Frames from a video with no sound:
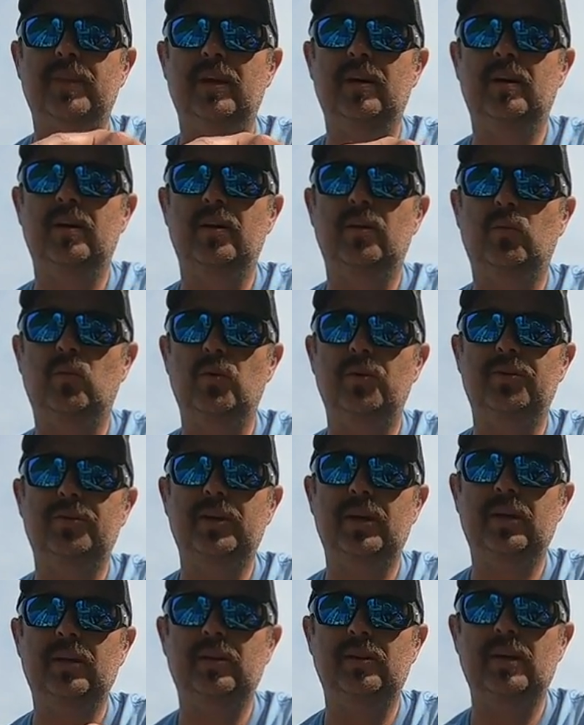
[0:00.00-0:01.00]
Uh, the
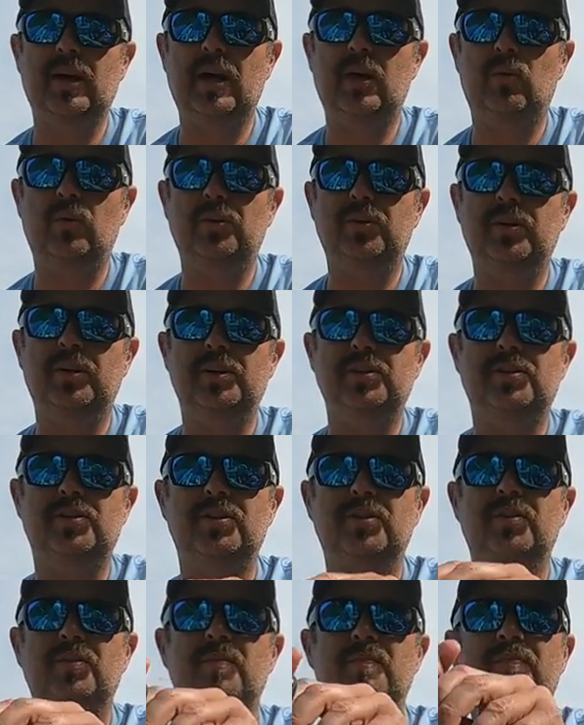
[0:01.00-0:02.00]
one thing that Daiwa does
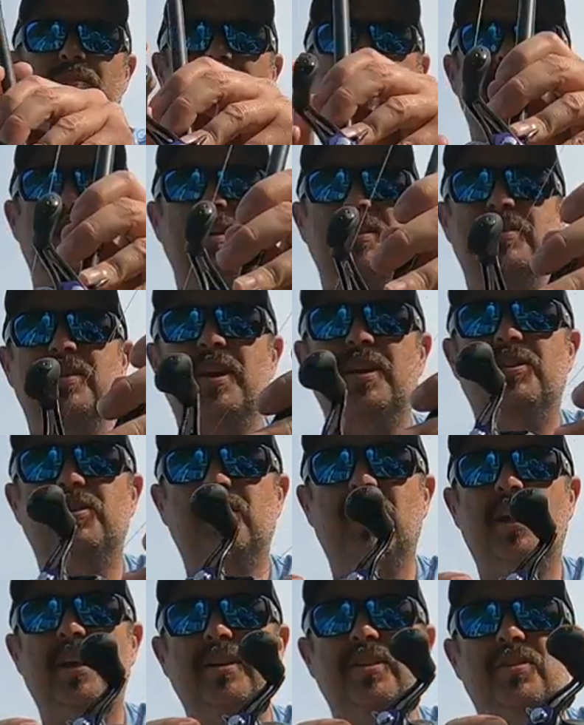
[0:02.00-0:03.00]
do is they
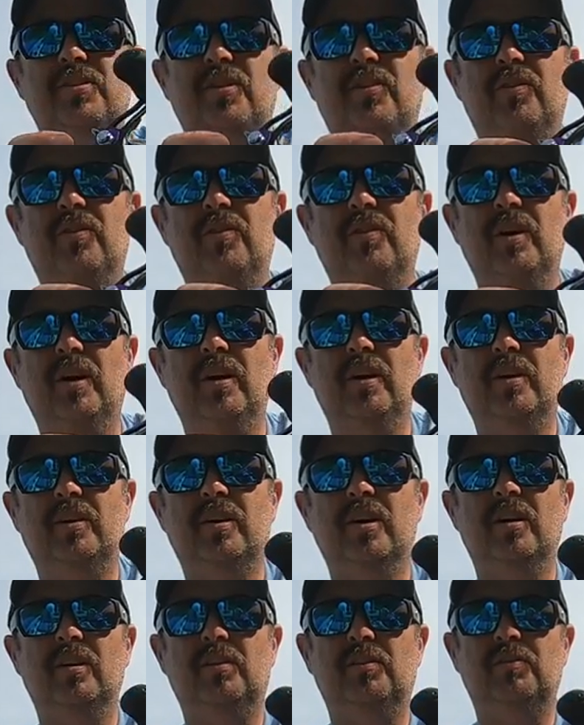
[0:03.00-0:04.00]
change their uh,
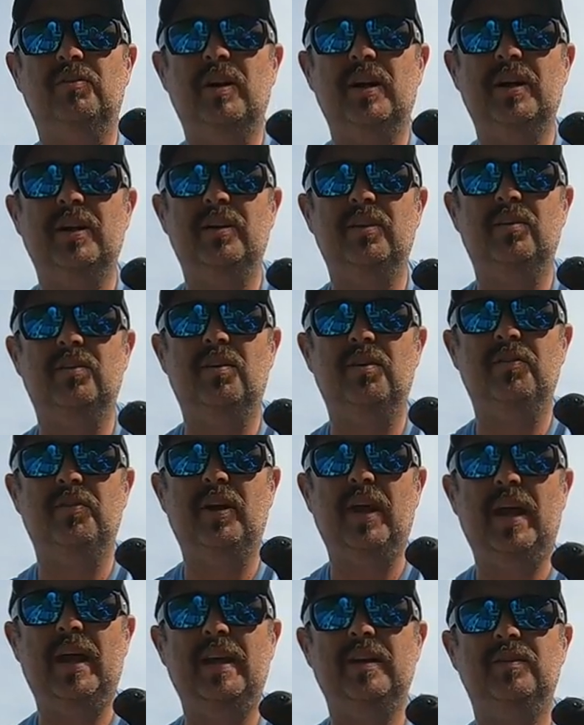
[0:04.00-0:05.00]
color right here
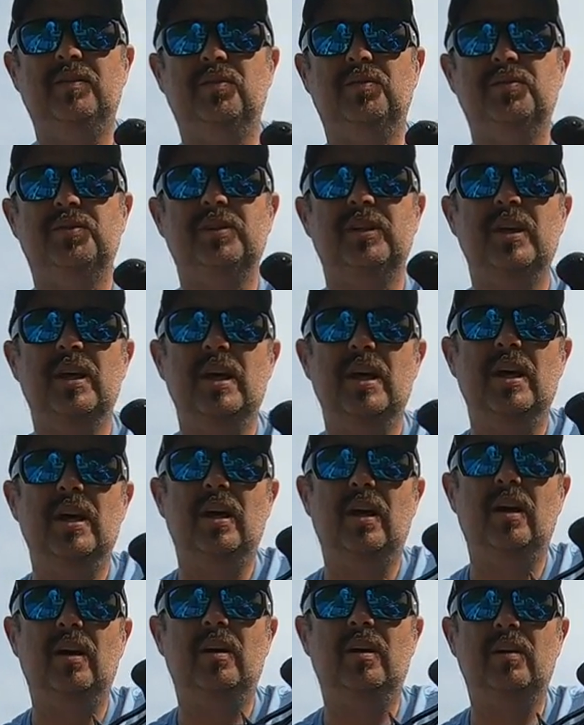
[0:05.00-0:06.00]
on the handles
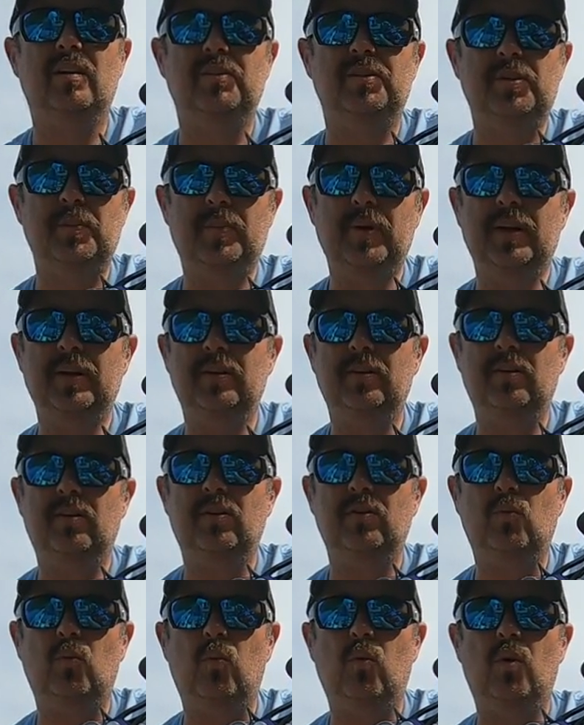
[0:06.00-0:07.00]
uh, depending
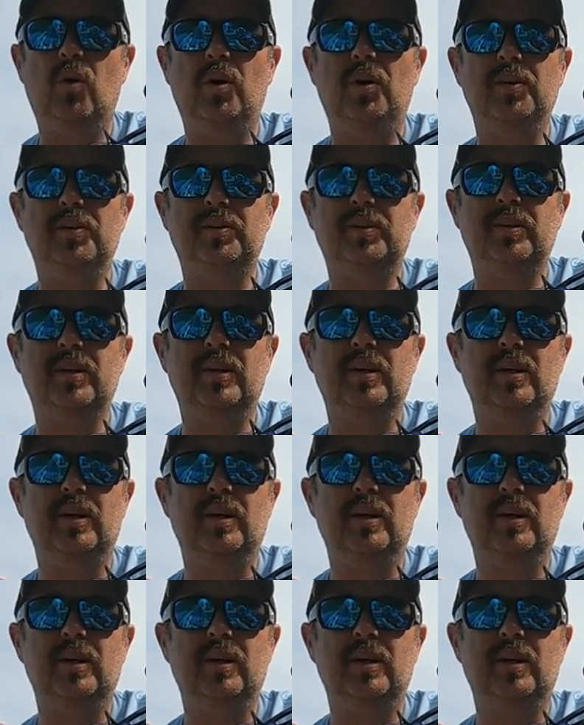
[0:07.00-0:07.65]
on what